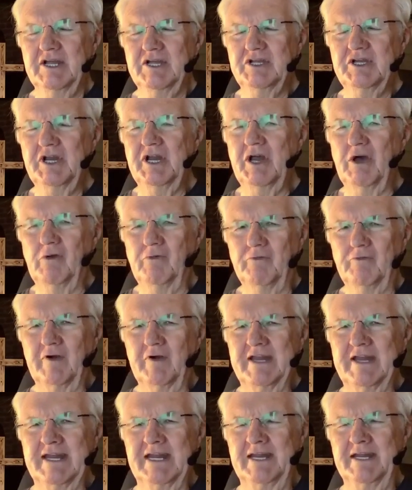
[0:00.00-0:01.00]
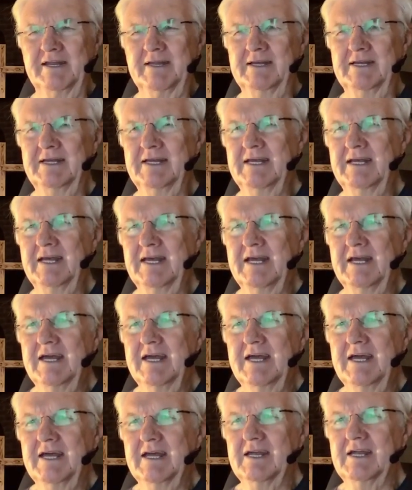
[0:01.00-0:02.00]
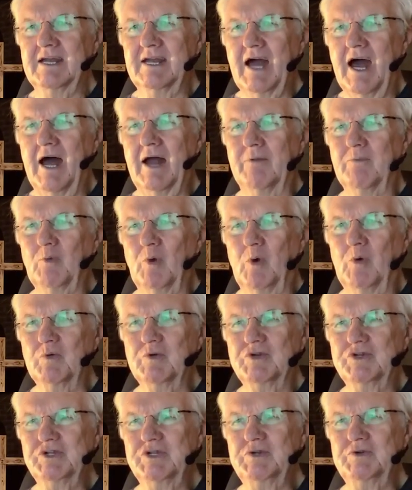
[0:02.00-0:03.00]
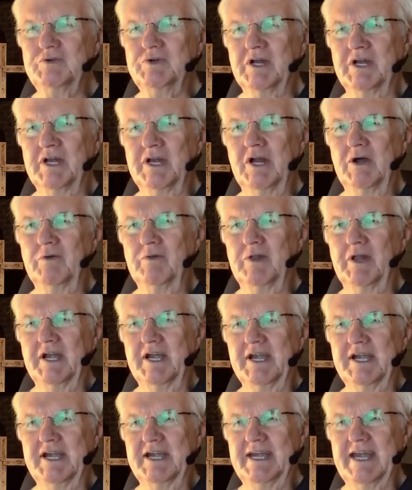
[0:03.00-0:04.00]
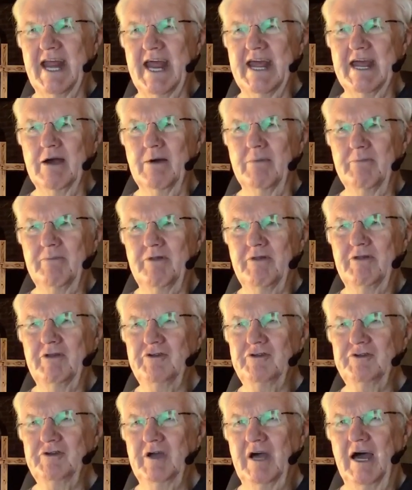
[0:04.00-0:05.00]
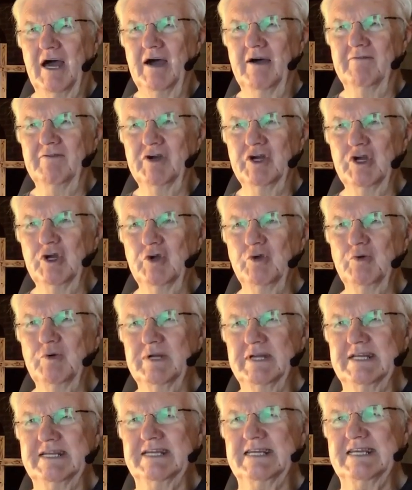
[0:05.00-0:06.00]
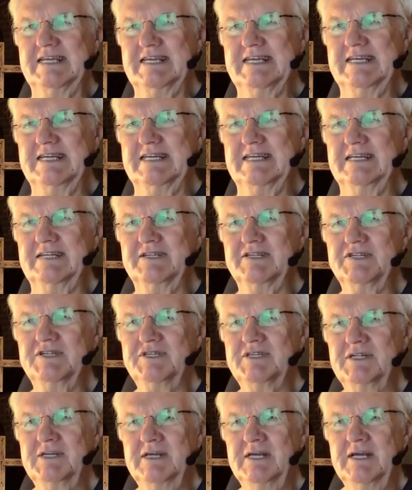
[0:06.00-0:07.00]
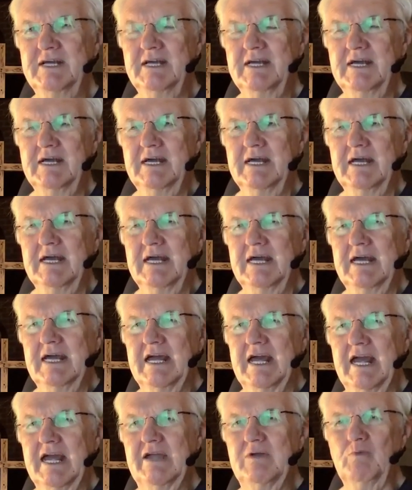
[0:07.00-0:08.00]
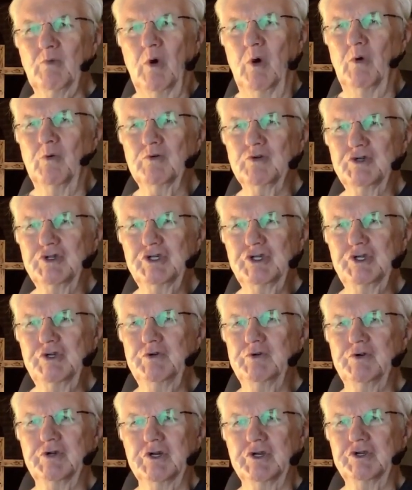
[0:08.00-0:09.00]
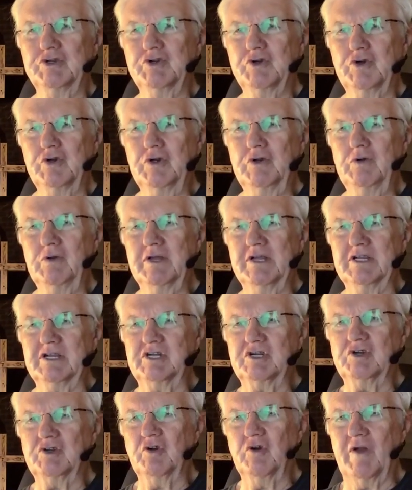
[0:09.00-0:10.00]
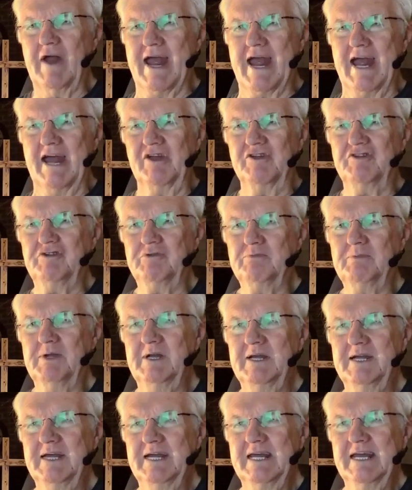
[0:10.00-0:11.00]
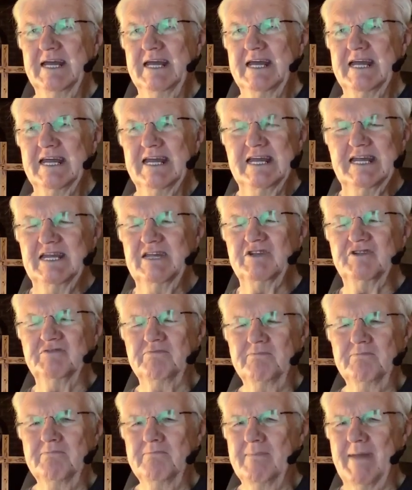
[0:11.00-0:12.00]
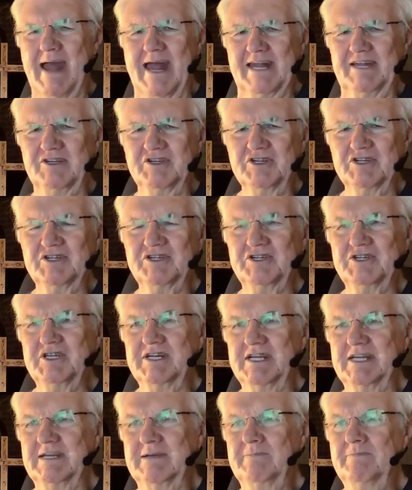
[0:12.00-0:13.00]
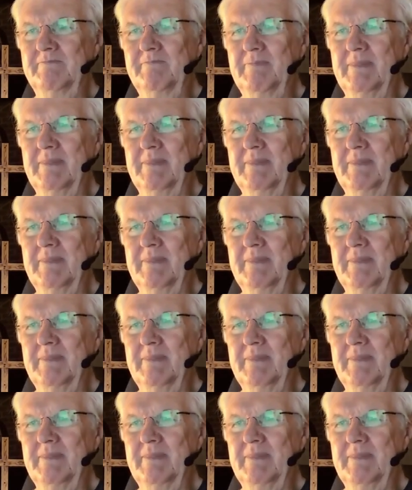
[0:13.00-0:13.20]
You know, friend, God wants you to know the depth of who he is. He wants you to truly grasp his majesty,